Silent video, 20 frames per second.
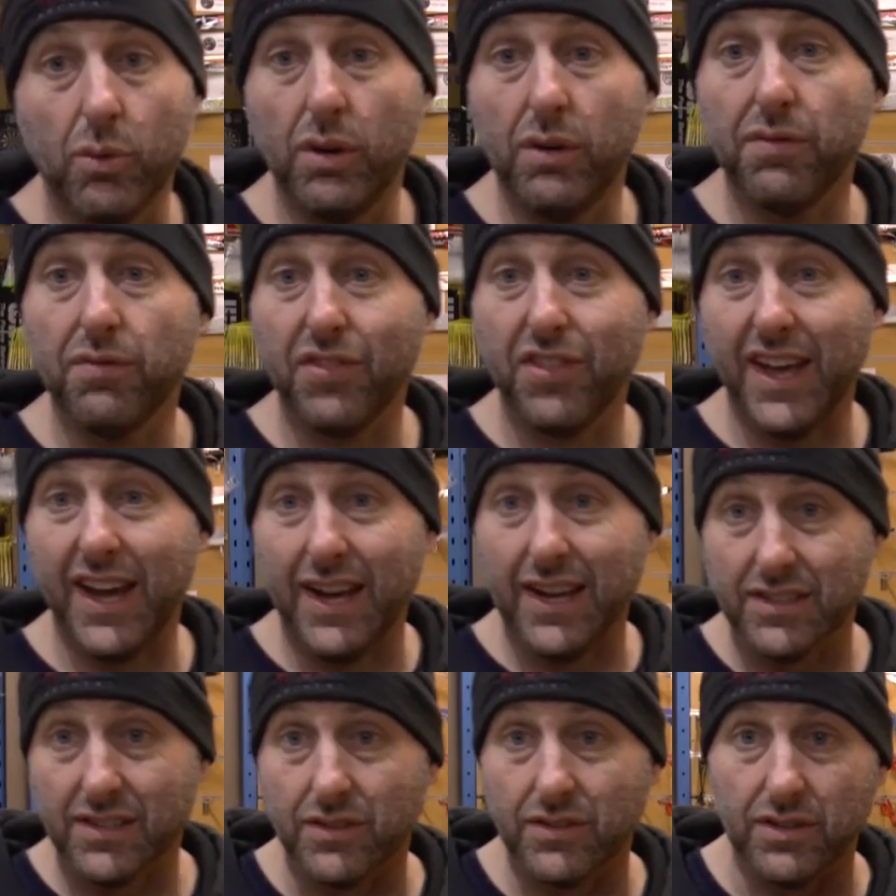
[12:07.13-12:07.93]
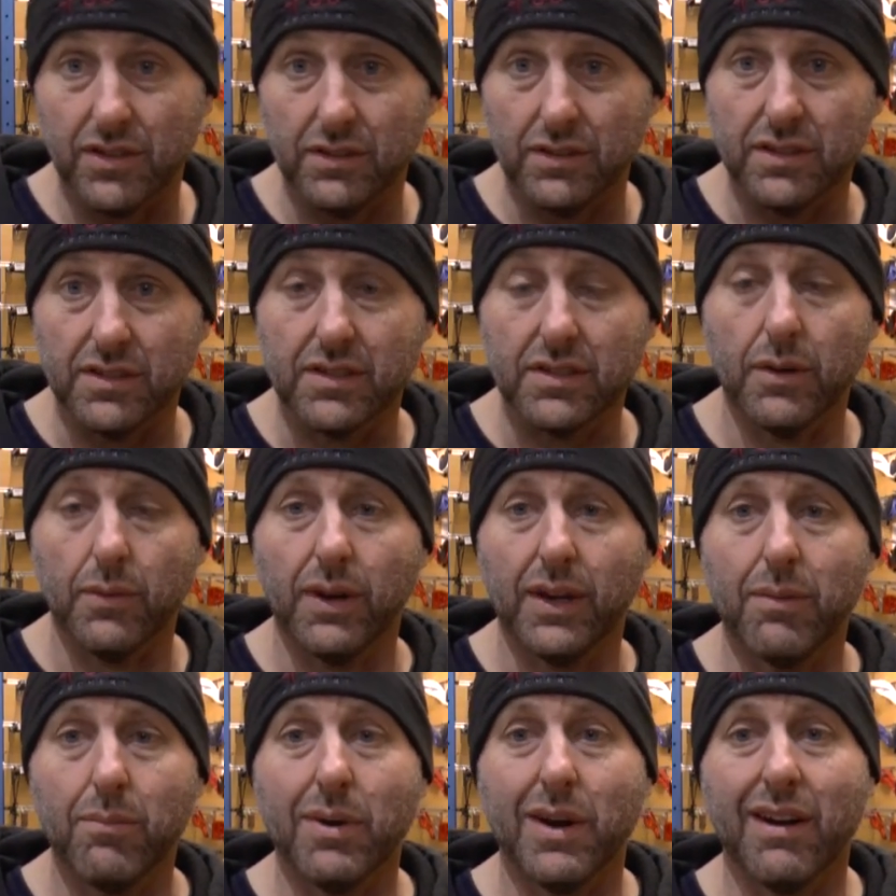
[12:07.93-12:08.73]
Wolf, $1,000. So
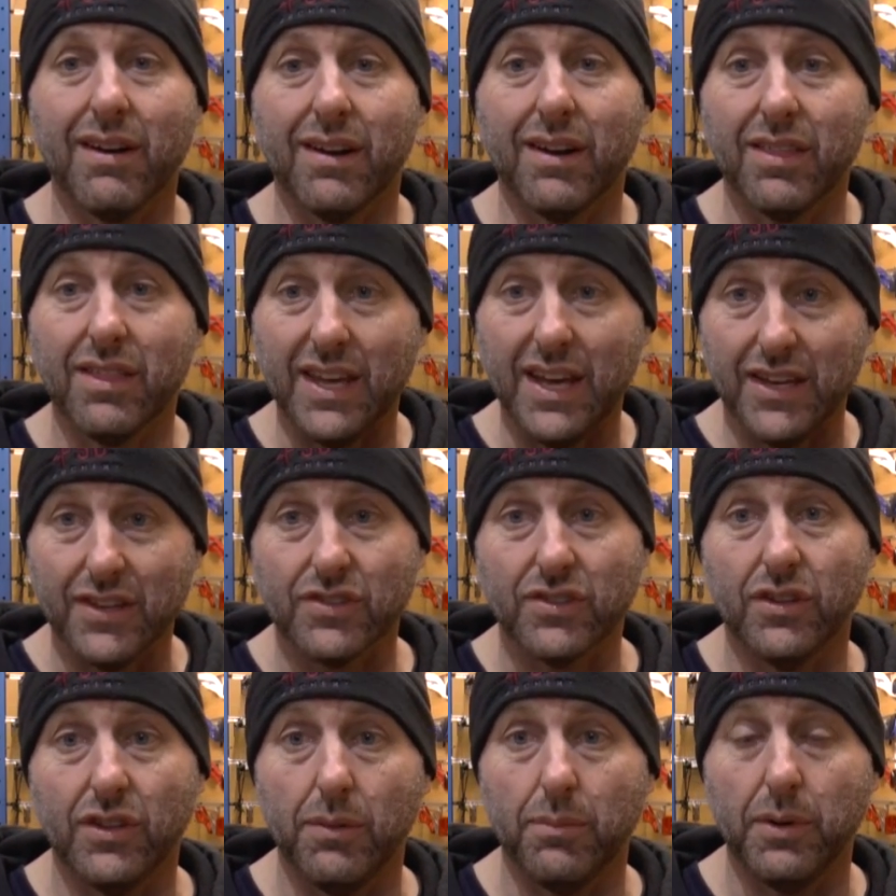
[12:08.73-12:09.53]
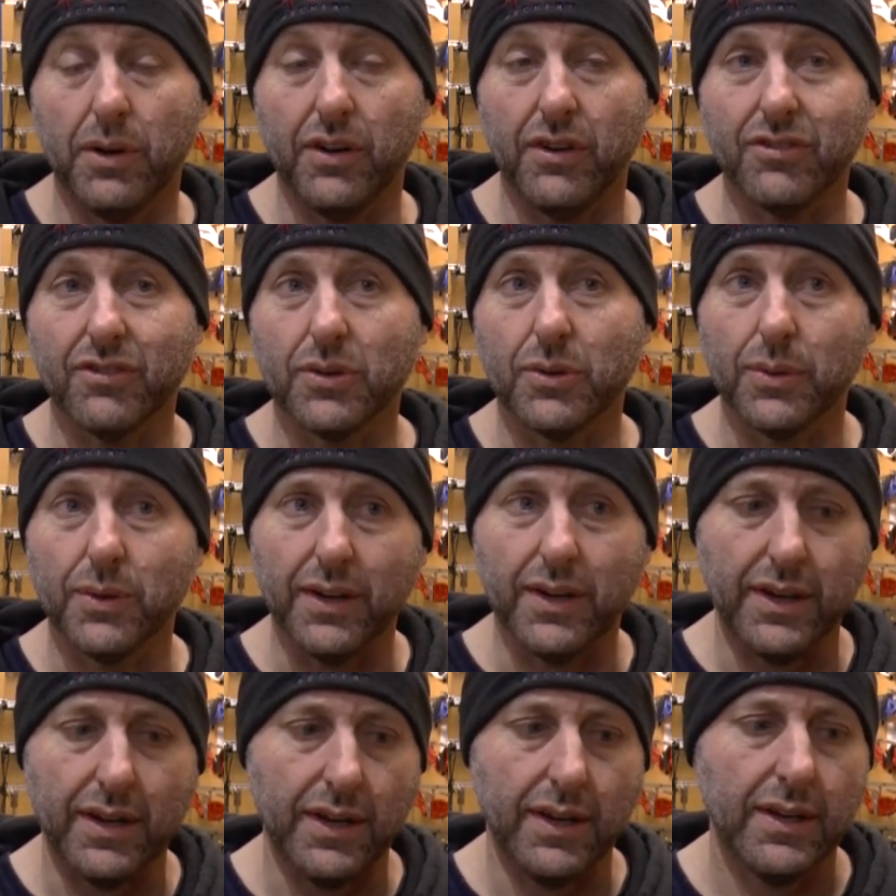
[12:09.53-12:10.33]
we're comparing a $1,000 bow to
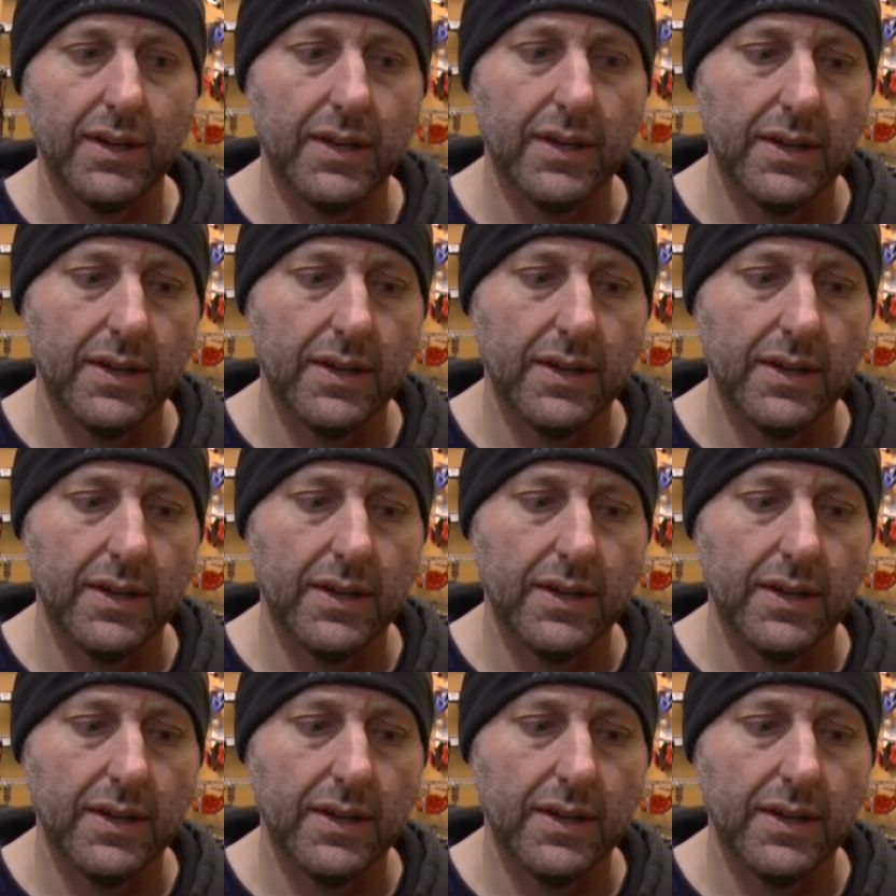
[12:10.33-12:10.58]
a